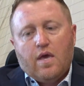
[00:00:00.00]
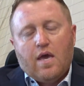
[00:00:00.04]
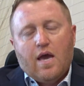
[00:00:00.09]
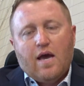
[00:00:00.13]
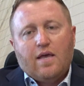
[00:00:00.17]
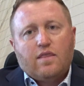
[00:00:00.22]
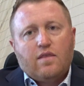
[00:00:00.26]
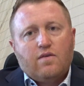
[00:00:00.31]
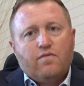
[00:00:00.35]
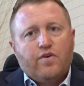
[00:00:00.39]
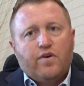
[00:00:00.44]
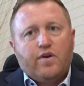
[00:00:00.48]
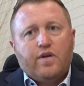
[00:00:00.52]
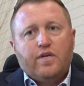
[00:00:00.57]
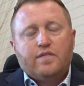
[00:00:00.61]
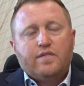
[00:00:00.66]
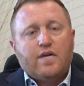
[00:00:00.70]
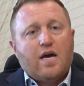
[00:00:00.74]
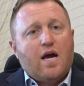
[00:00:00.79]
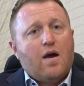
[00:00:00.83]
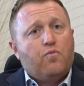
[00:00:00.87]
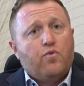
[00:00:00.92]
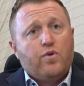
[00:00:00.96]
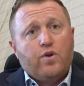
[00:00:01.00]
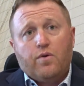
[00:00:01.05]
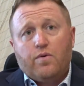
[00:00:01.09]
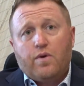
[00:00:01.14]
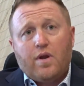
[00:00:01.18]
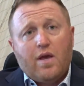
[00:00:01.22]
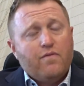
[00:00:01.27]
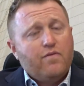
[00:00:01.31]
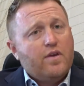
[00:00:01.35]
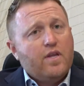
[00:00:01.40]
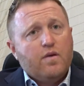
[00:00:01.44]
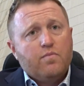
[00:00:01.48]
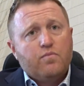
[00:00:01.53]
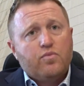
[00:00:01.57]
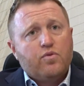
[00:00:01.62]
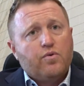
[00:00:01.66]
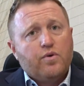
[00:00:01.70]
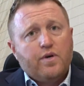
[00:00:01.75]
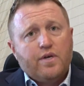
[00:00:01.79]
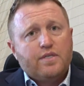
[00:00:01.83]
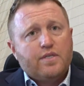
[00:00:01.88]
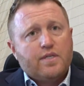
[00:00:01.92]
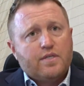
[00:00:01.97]
At the very top, we don't have any
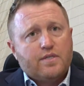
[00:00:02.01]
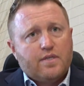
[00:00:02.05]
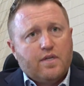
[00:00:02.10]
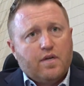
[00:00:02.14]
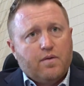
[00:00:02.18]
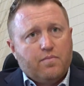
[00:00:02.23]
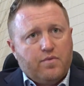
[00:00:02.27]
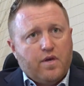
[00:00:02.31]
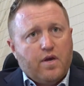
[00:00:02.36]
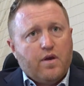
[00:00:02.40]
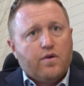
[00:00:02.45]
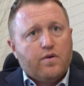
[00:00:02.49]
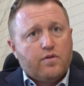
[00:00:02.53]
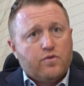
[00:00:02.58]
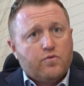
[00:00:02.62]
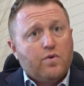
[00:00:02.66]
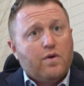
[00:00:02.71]
employees that sit up there.